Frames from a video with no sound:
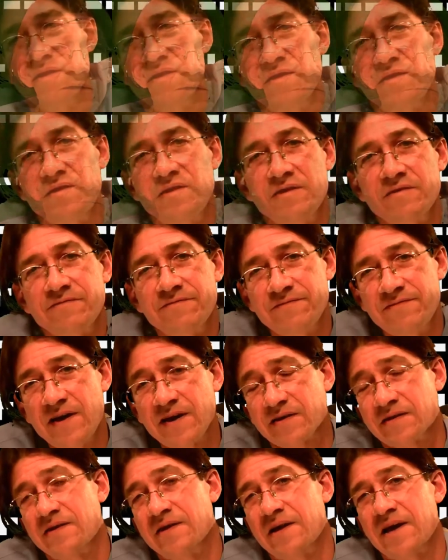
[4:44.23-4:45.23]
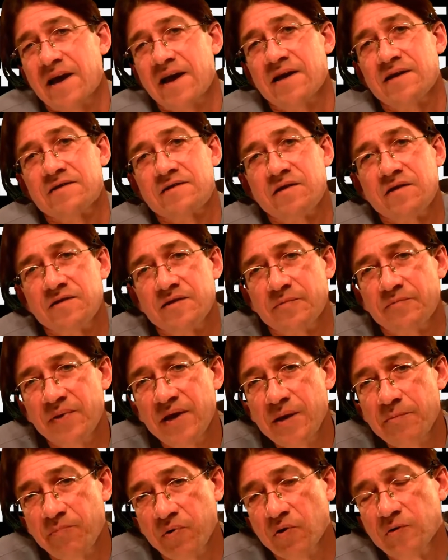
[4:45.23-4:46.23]
The effect it has on the
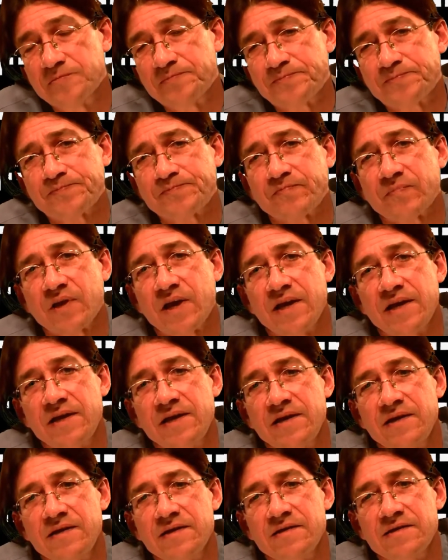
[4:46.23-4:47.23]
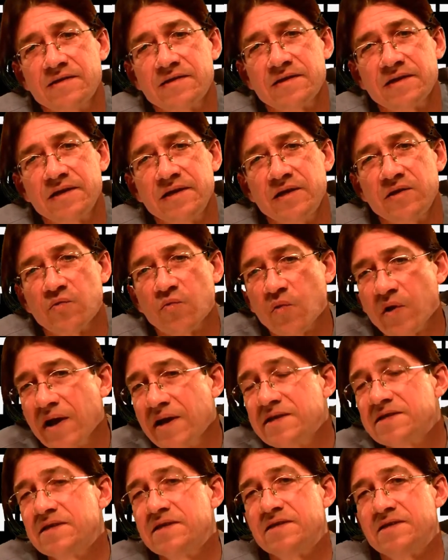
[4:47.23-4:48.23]
people is it
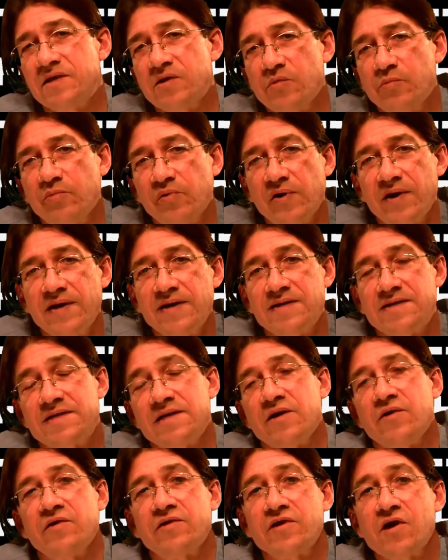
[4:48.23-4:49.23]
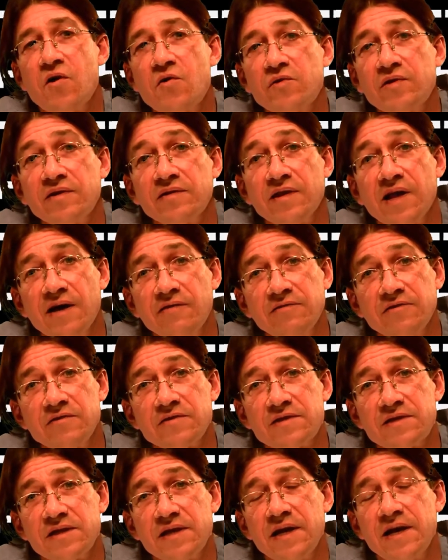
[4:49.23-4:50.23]
raises their brain serotonin
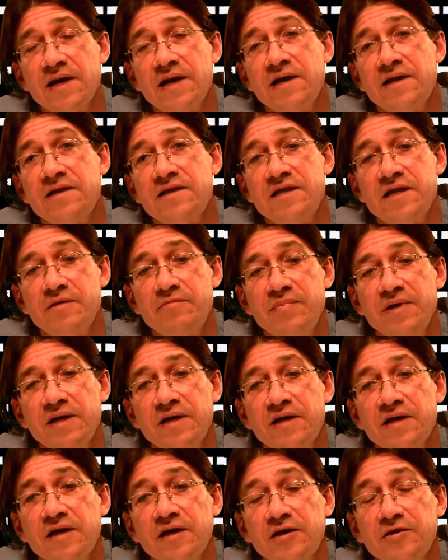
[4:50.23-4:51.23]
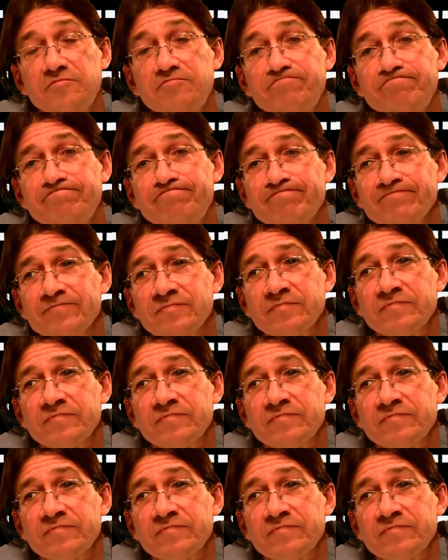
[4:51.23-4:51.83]
levels, and they become